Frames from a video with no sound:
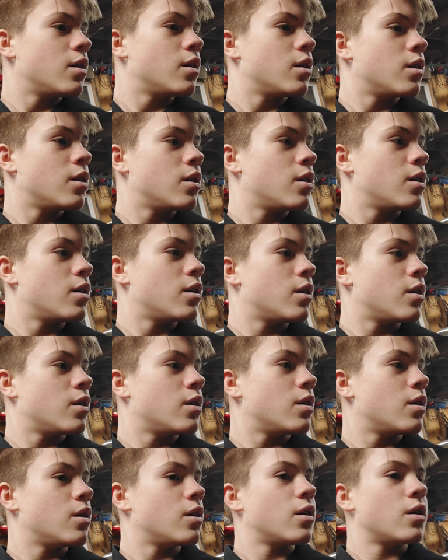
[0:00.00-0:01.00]
And
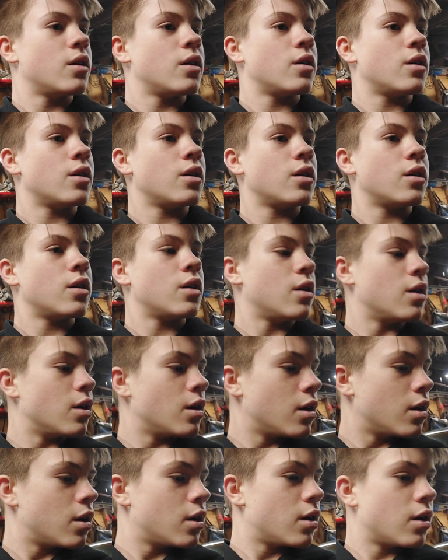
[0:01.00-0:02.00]

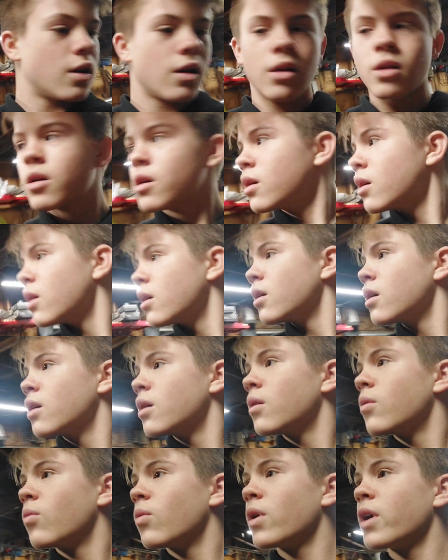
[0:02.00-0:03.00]
then, so Dad
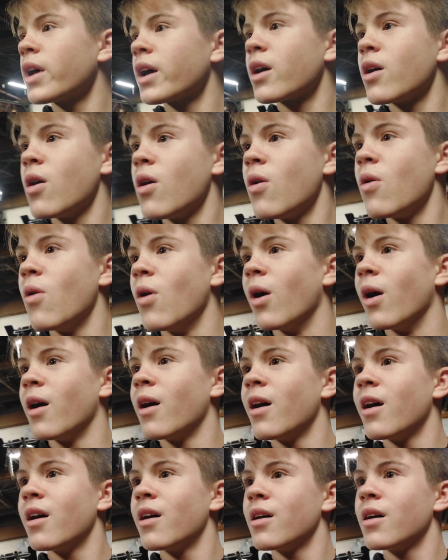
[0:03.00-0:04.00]
told Where'd it go?
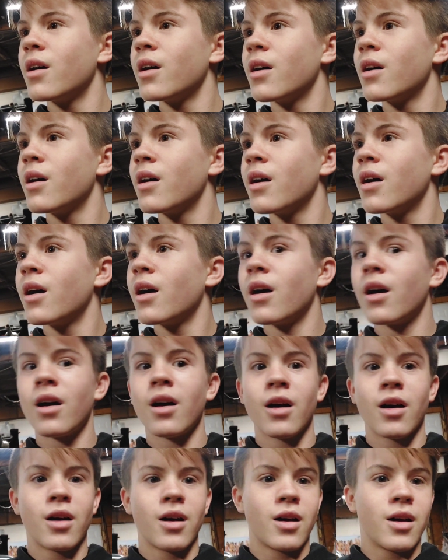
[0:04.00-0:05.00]
I don't know.
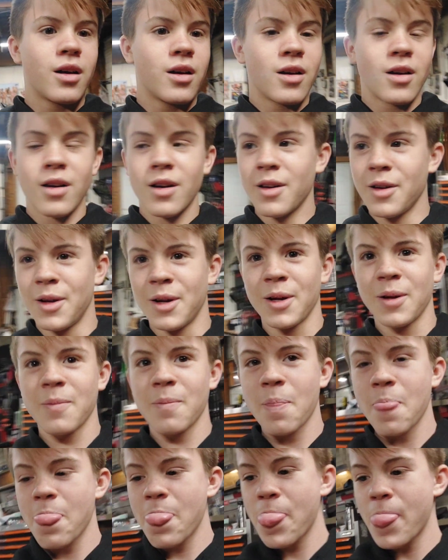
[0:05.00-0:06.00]
Then what did I tell
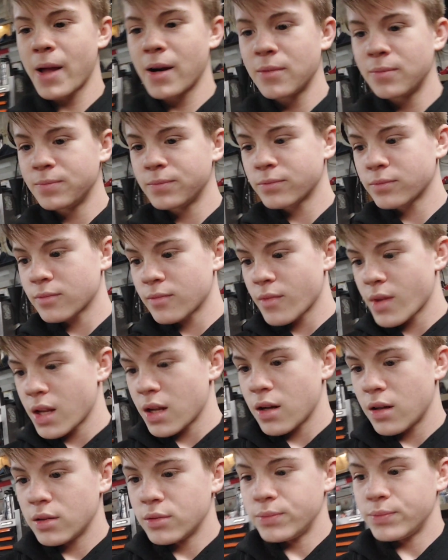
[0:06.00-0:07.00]
you to do? Instead
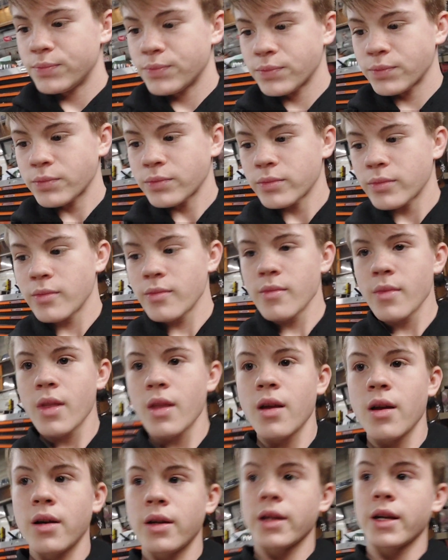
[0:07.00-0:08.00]
of cleaning the
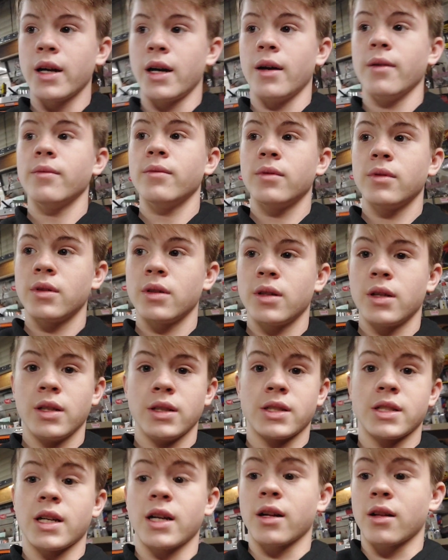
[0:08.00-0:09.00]
carburetors, yeah.
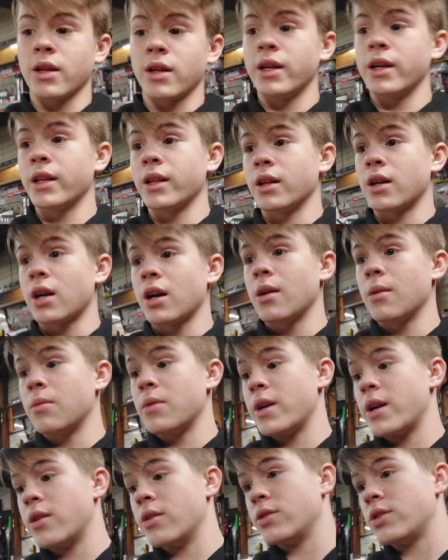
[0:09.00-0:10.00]
Instead of cleaning the
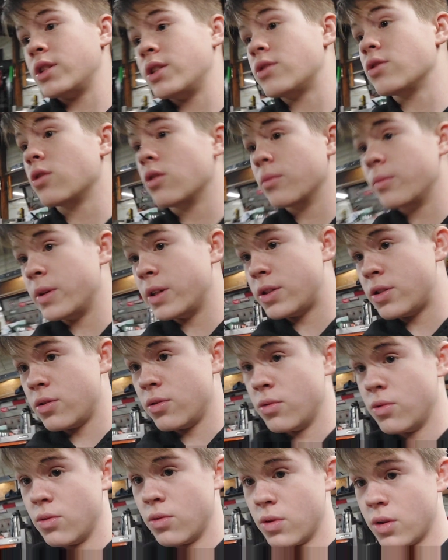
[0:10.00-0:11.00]
carburetors, he told me
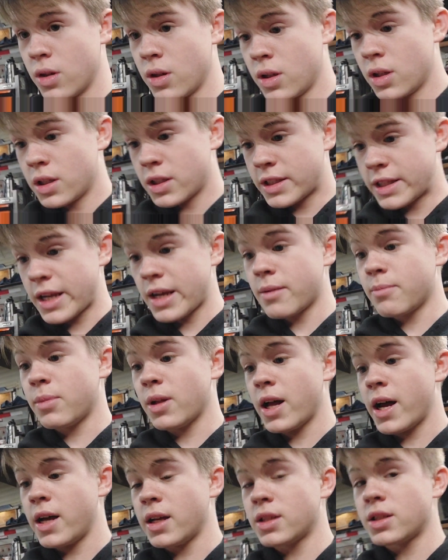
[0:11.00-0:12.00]
to
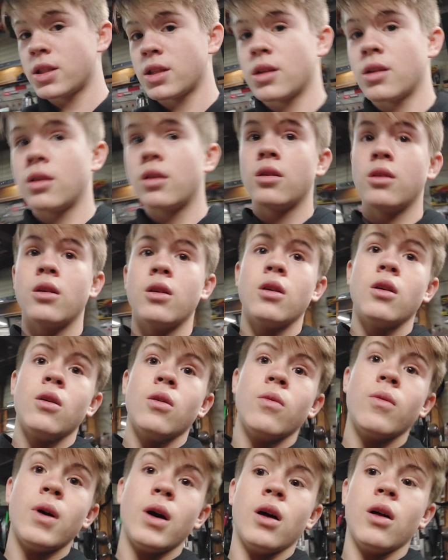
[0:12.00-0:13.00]
sandblast
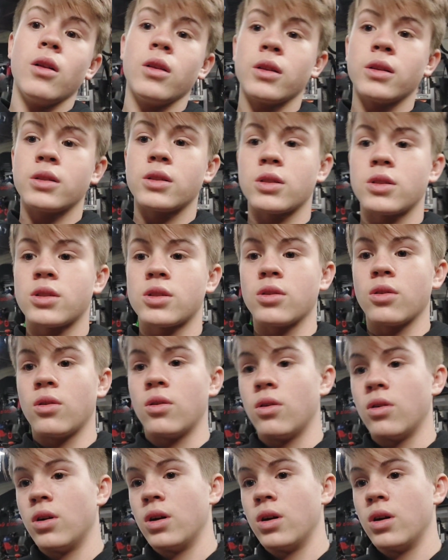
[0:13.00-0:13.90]
well, so